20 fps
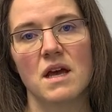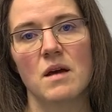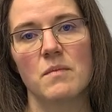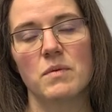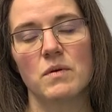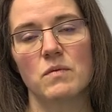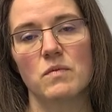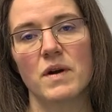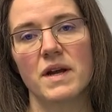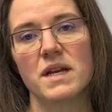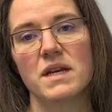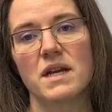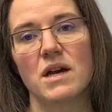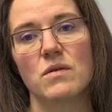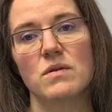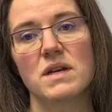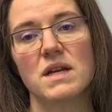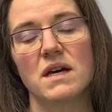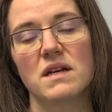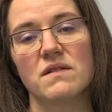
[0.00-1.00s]
but right now
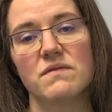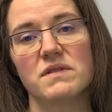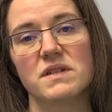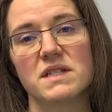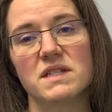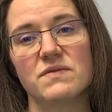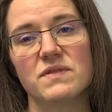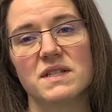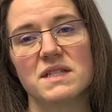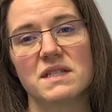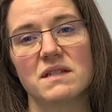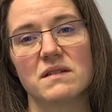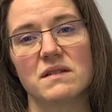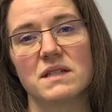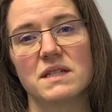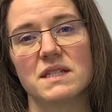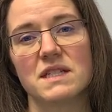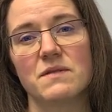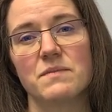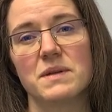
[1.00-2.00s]
none of these
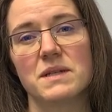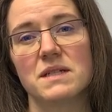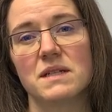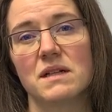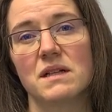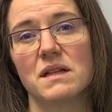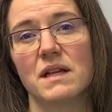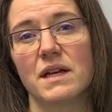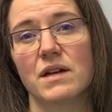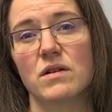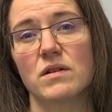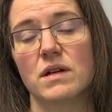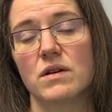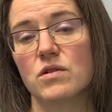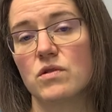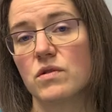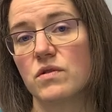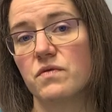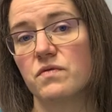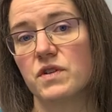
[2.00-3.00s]
facilities have been declared
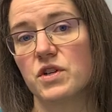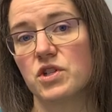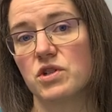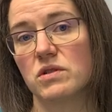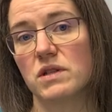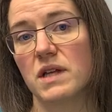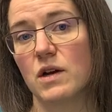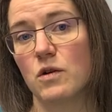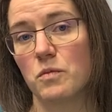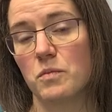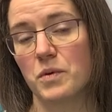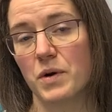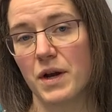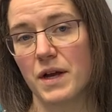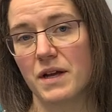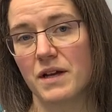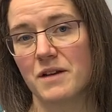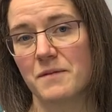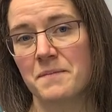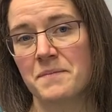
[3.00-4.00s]
under official
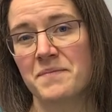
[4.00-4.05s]
outbreak.